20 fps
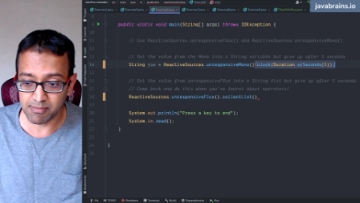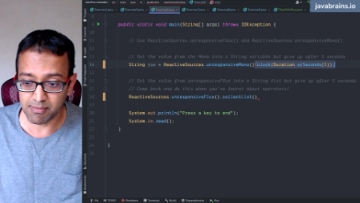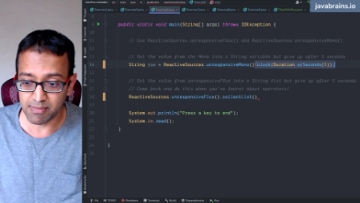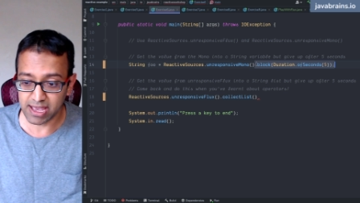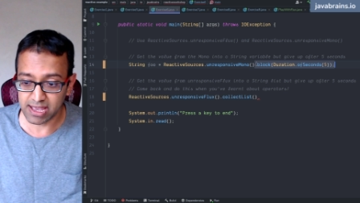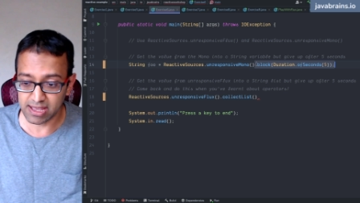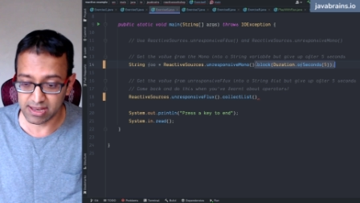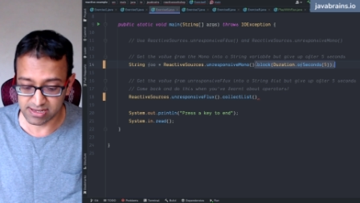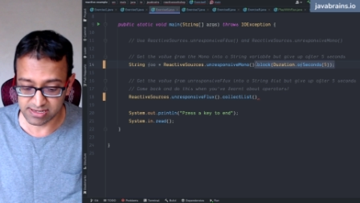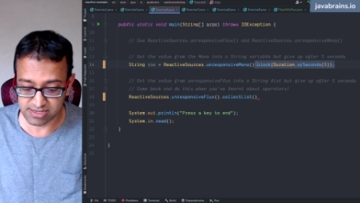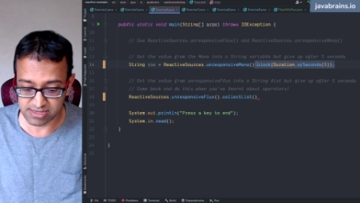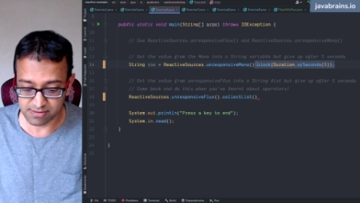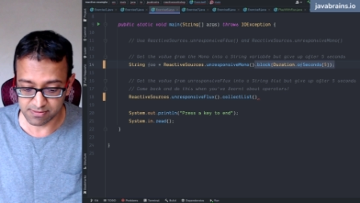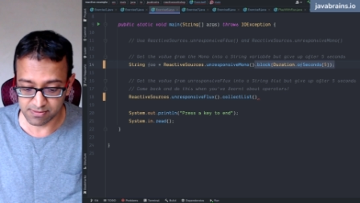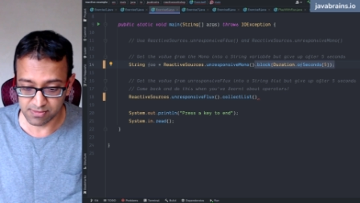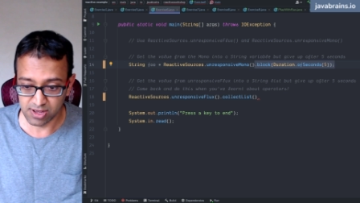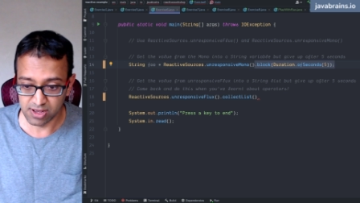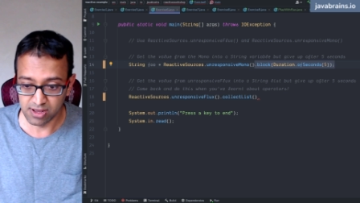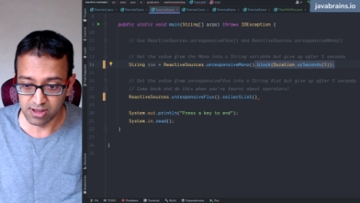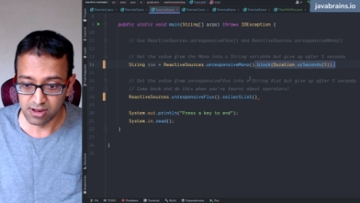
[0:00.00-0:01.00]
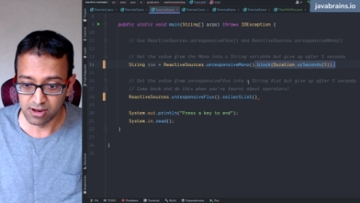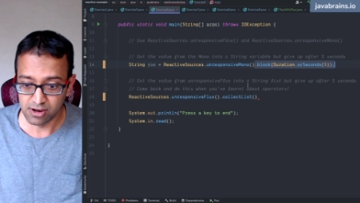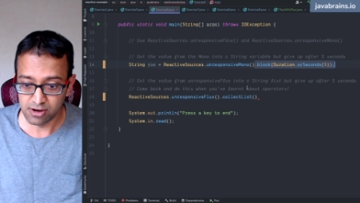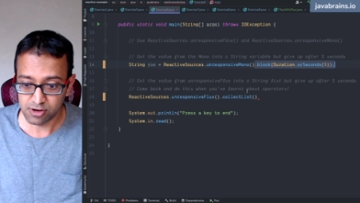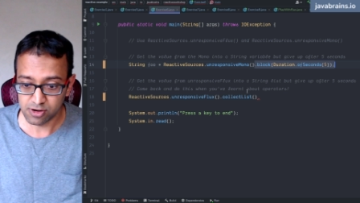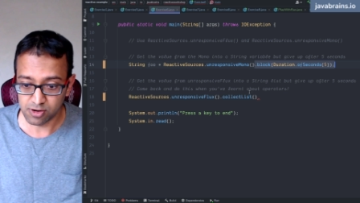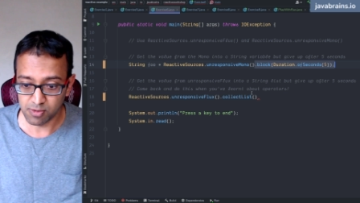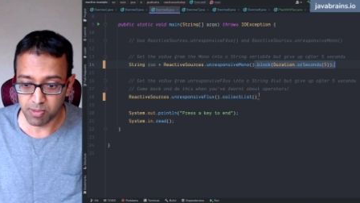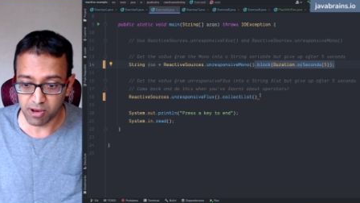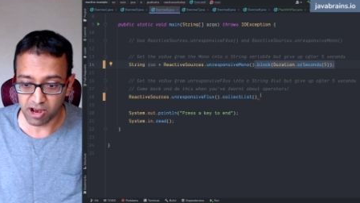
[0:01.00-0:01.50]
mechanism
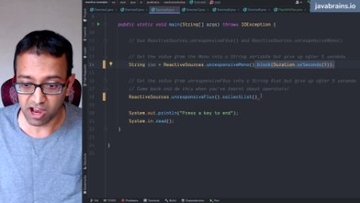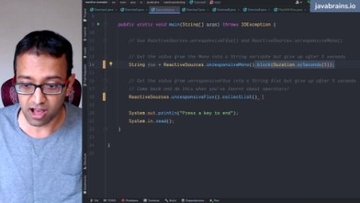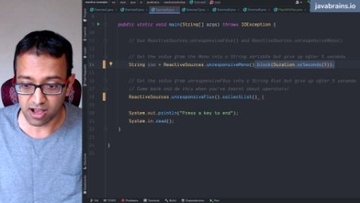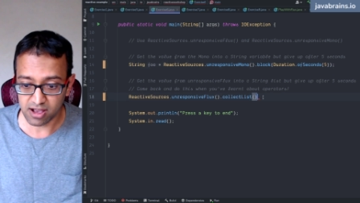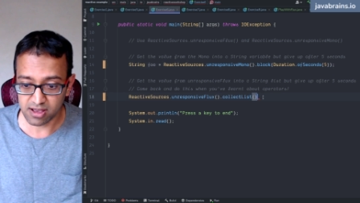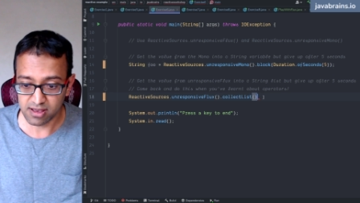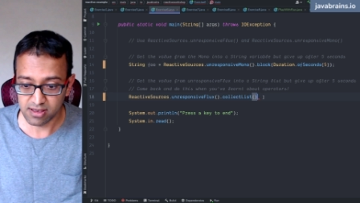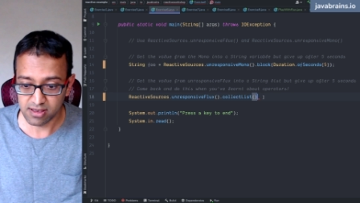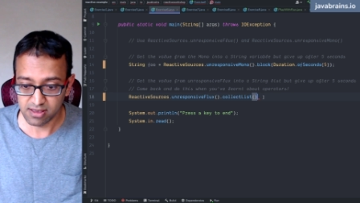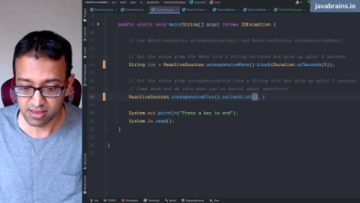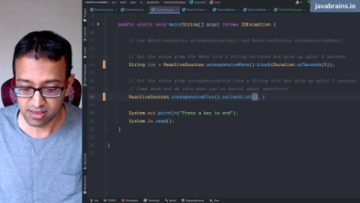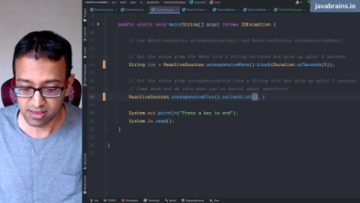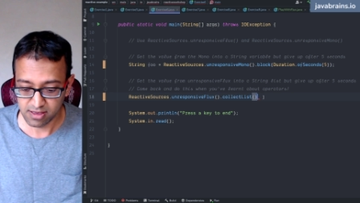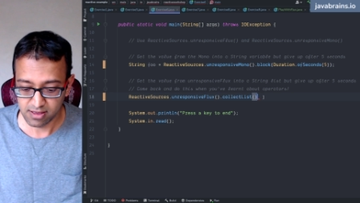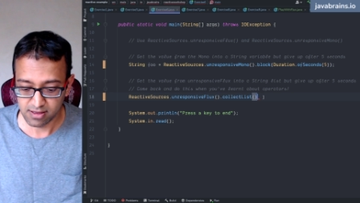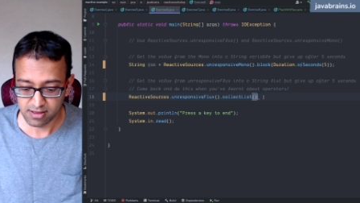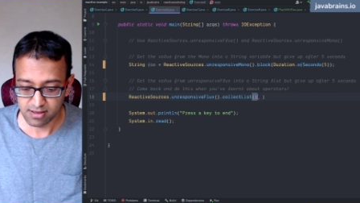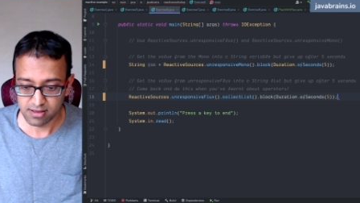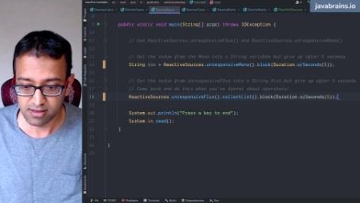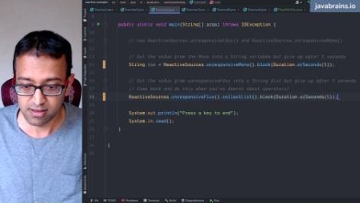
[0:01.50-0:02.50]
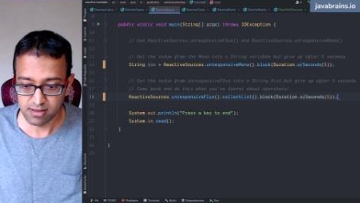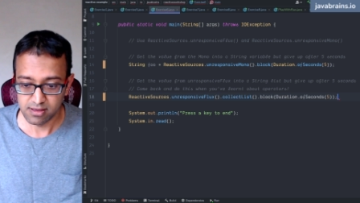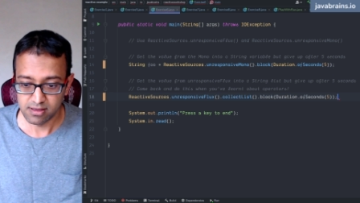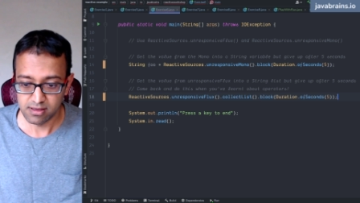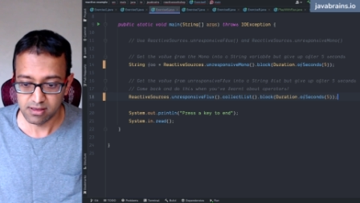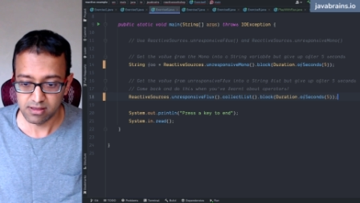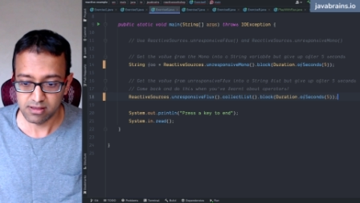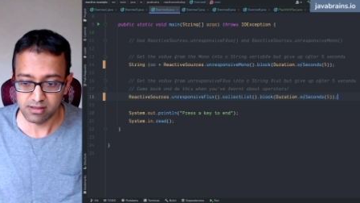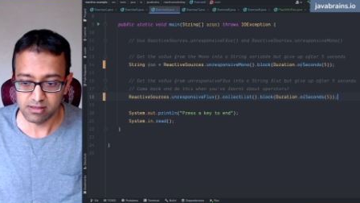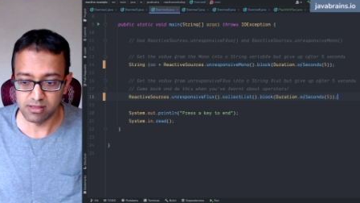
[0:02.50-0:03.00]
to block
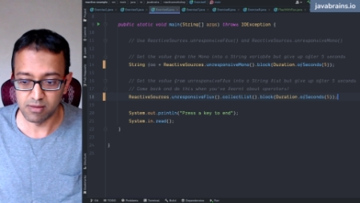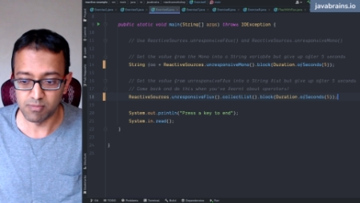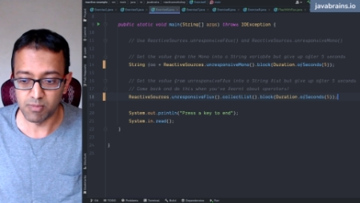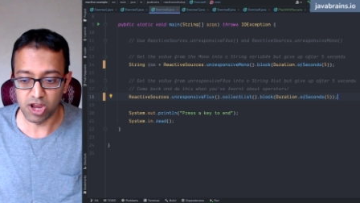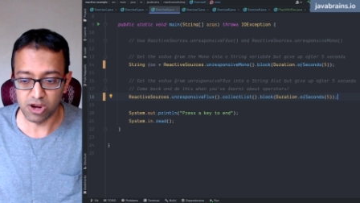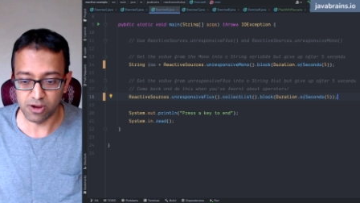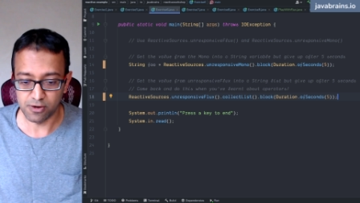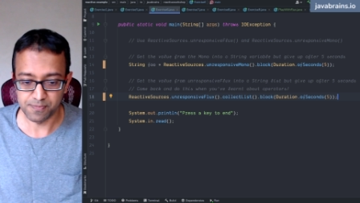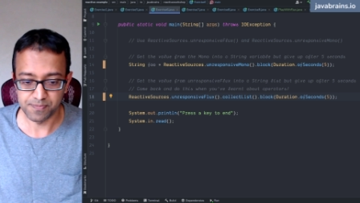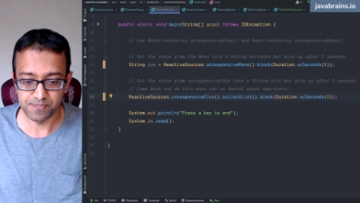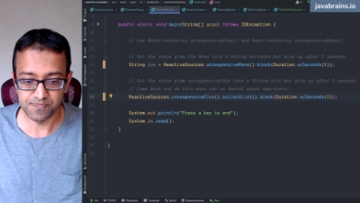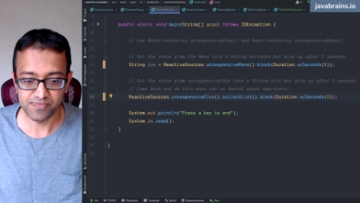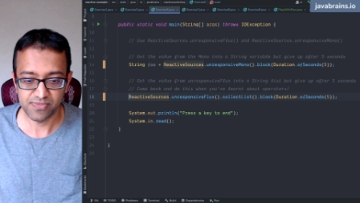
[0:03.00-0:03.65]
the mono.